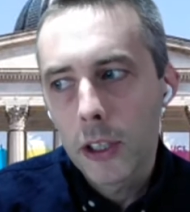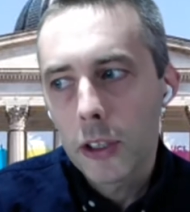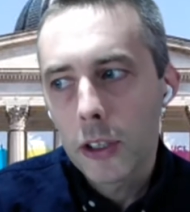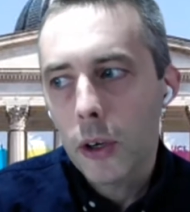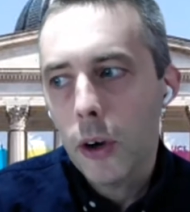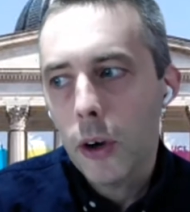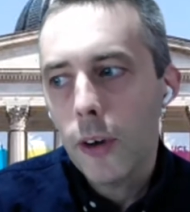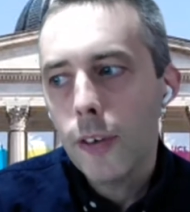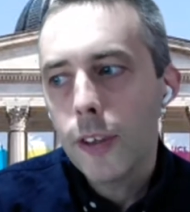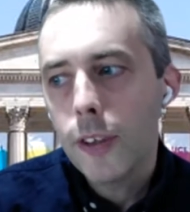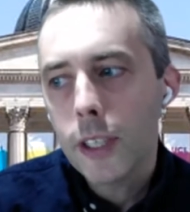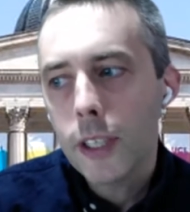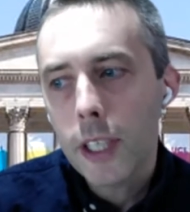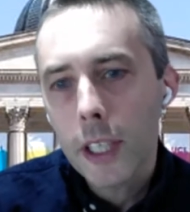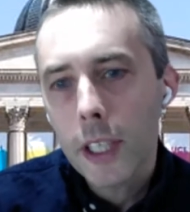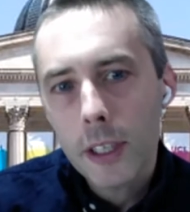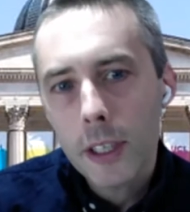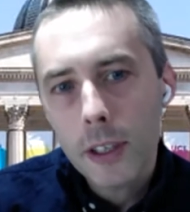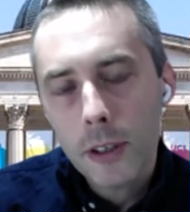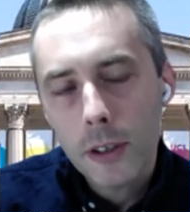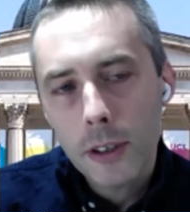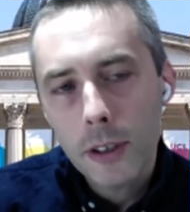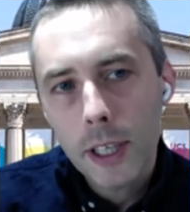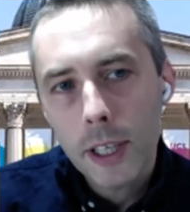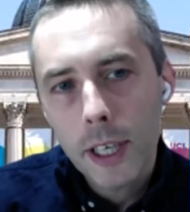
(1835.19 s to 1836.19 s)
So
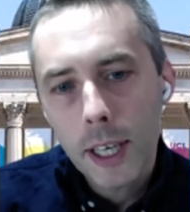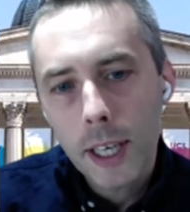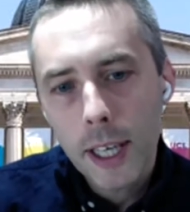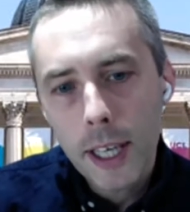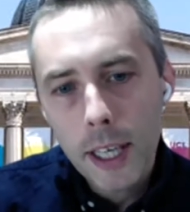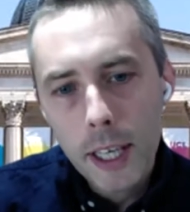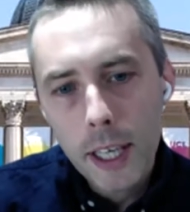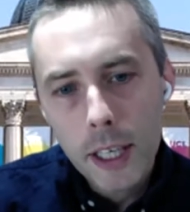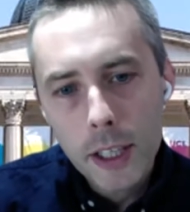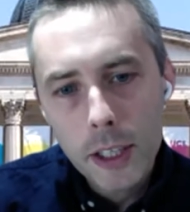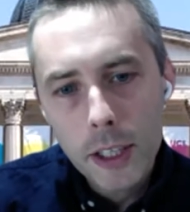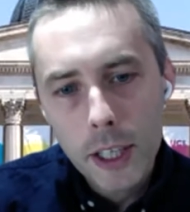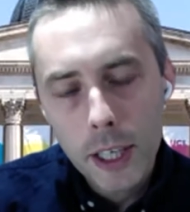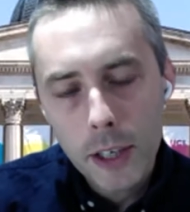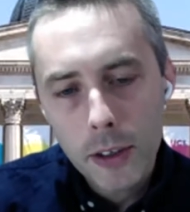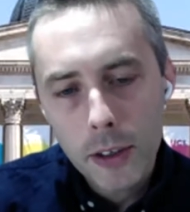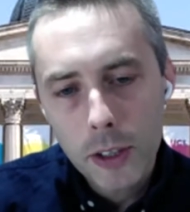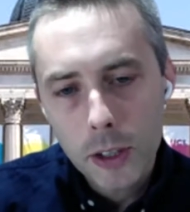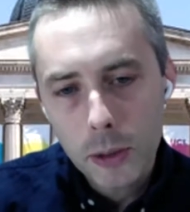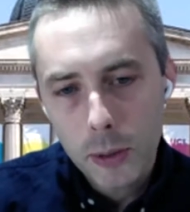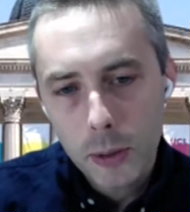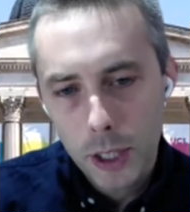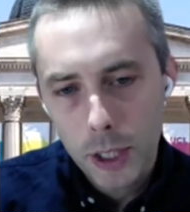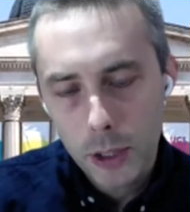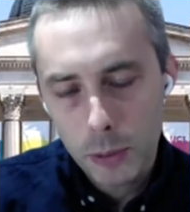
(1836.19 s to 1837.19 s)
obviously the, the linkage
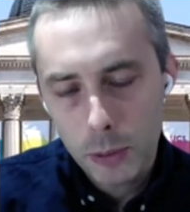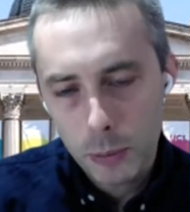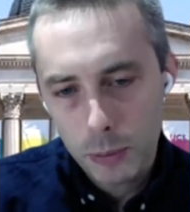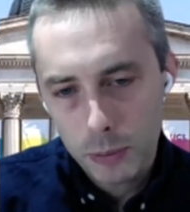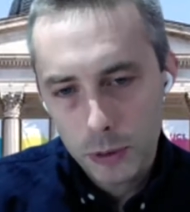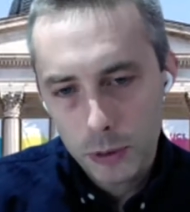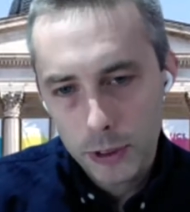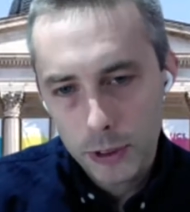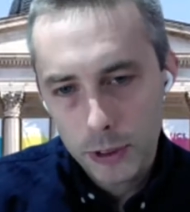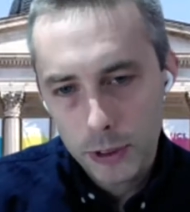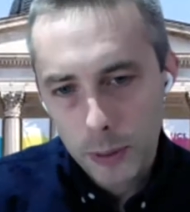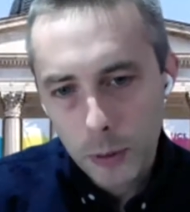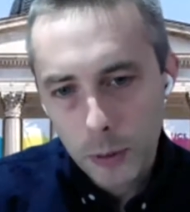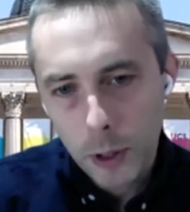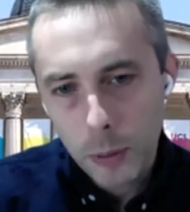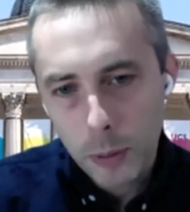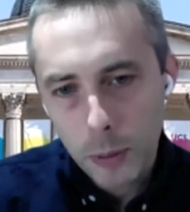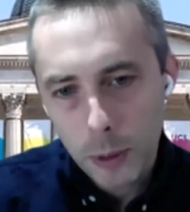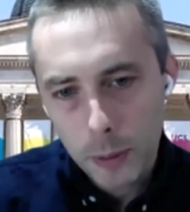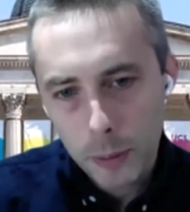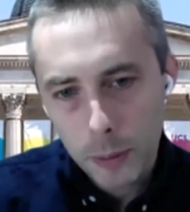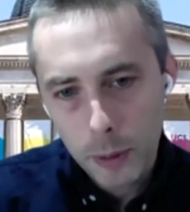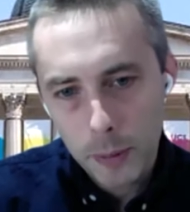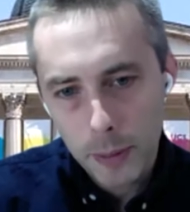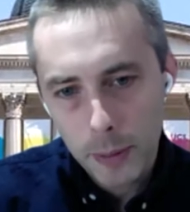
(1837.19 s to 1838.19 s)
here is, is
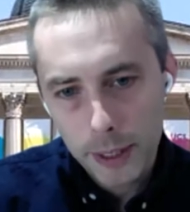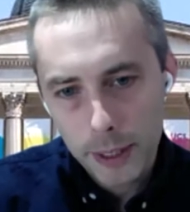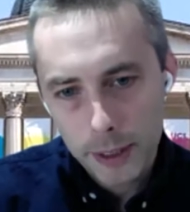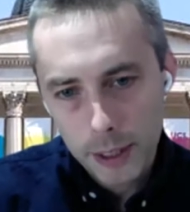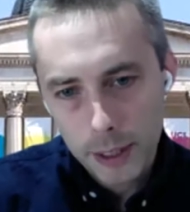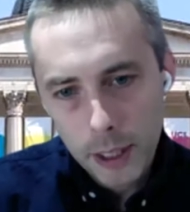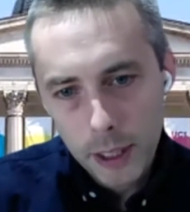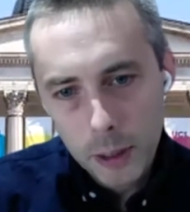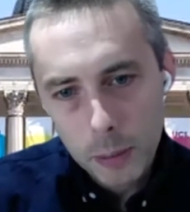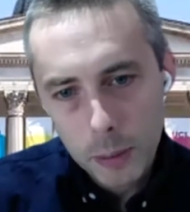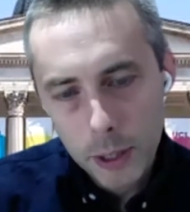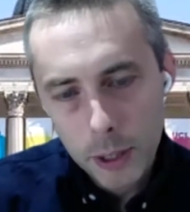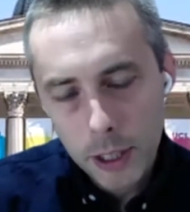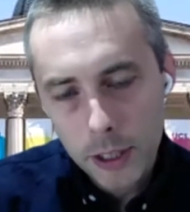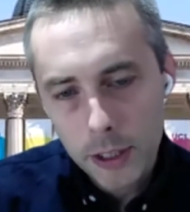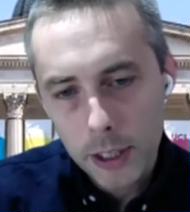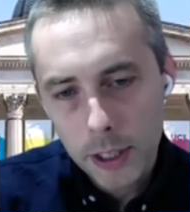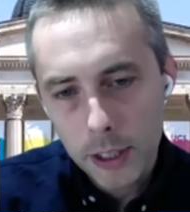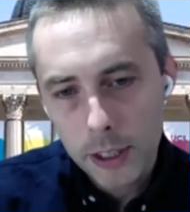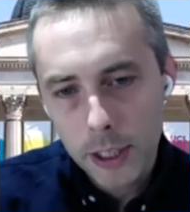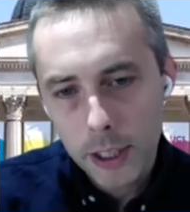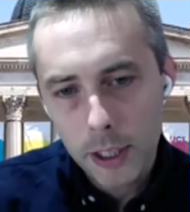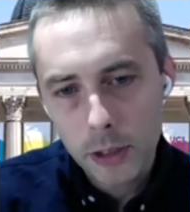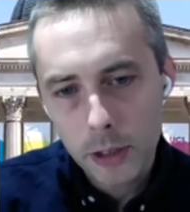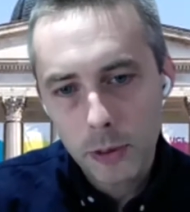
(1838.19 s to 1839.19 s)
somewhat problematic
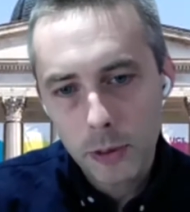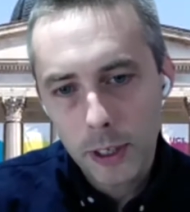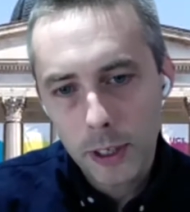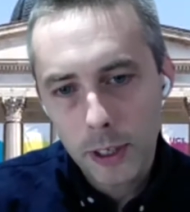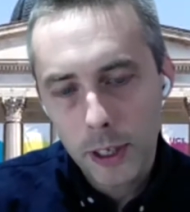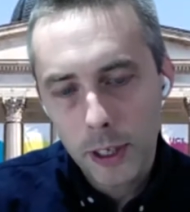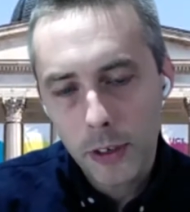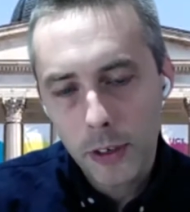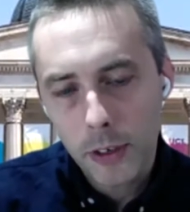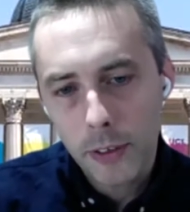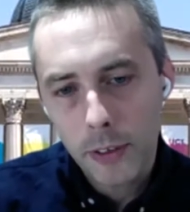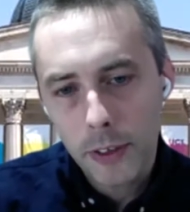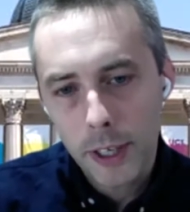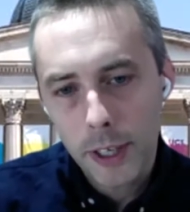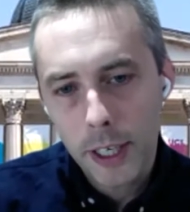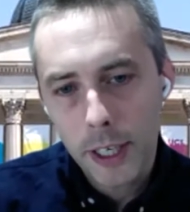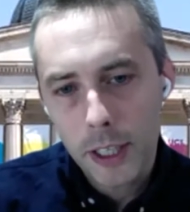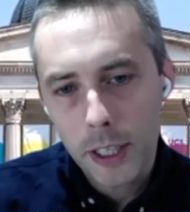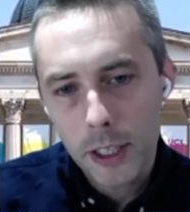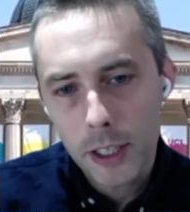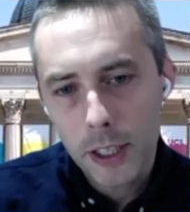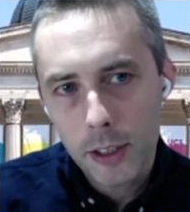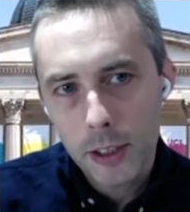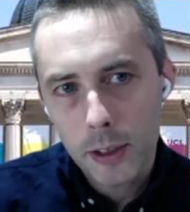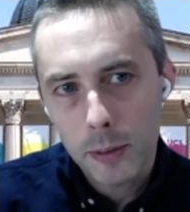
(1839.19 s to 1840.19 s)
because it does rely on the
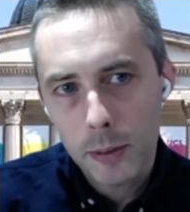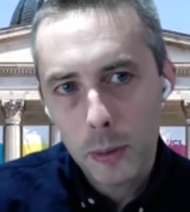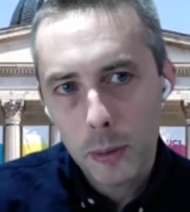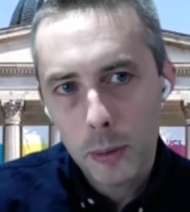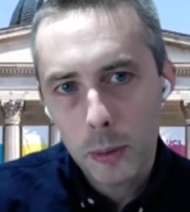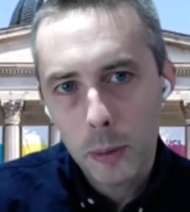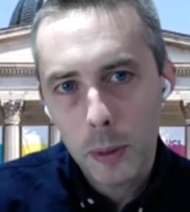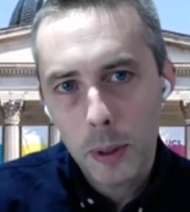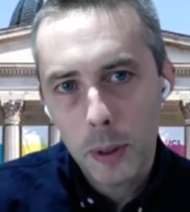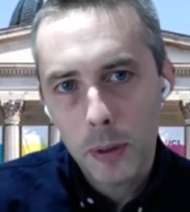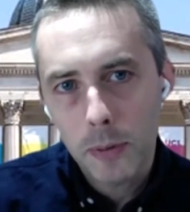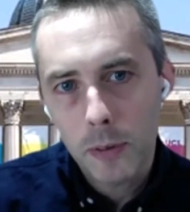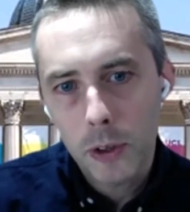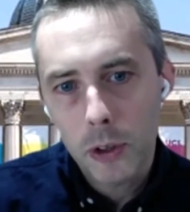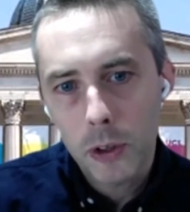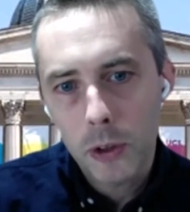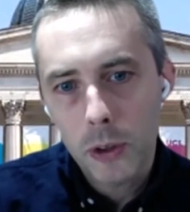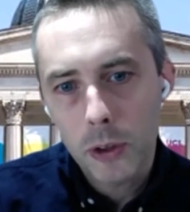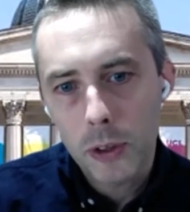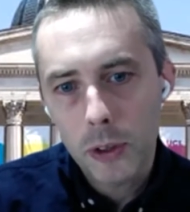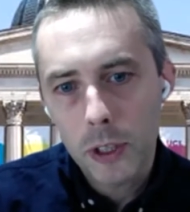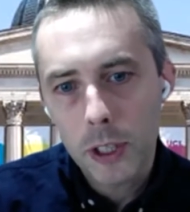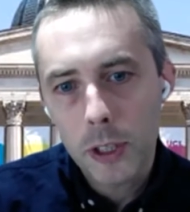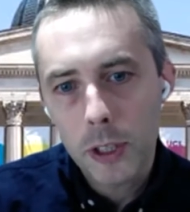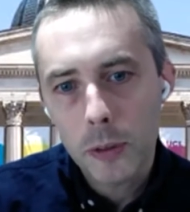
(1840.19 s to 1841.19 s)
N H S number being
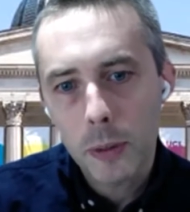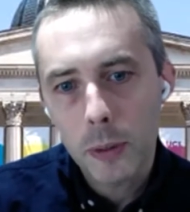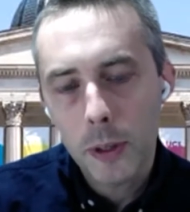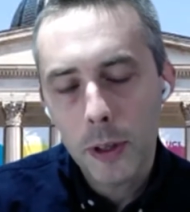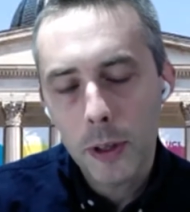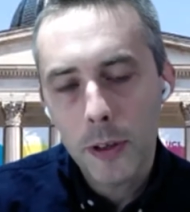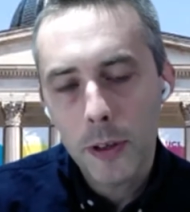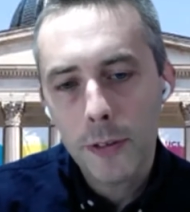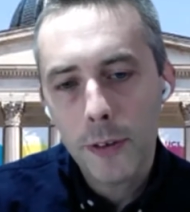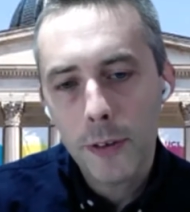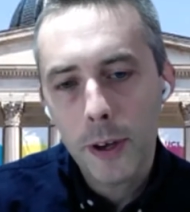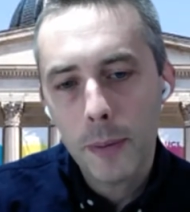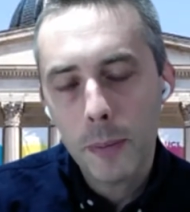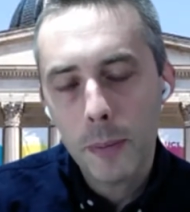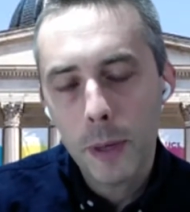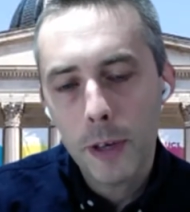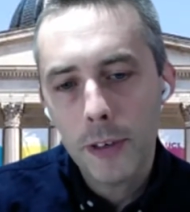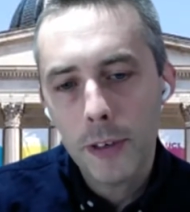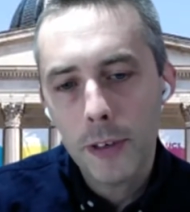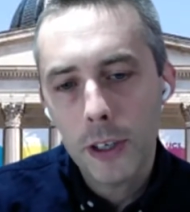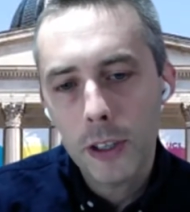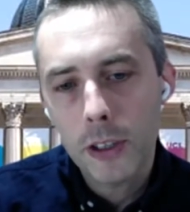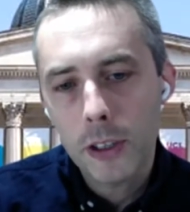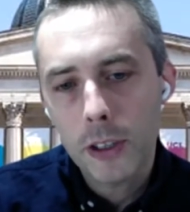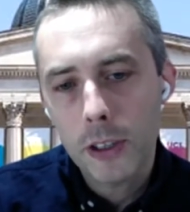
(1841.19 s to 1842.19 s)
recorded, but the fact,
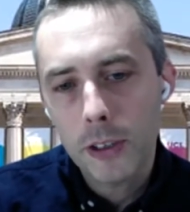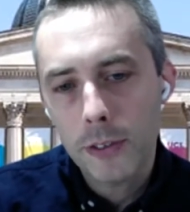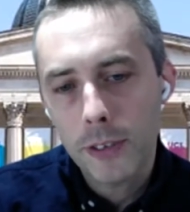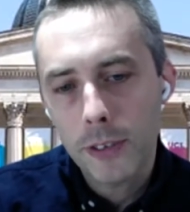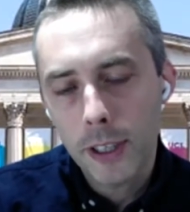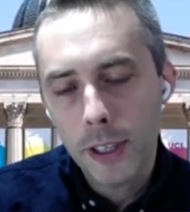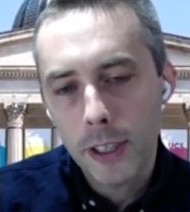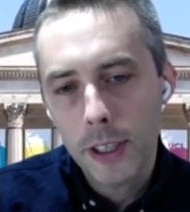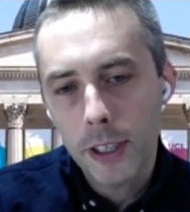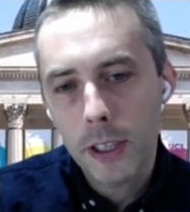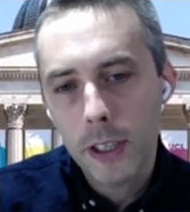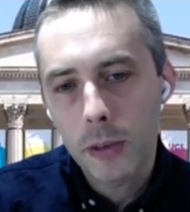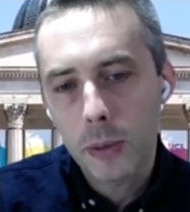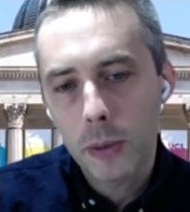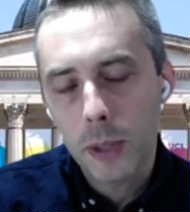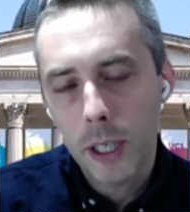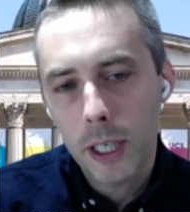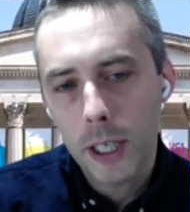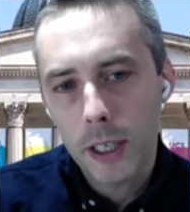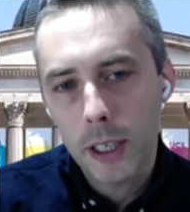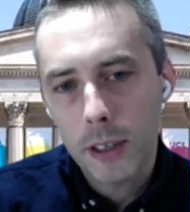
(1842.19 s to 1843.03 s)
by virtue of the fact that these were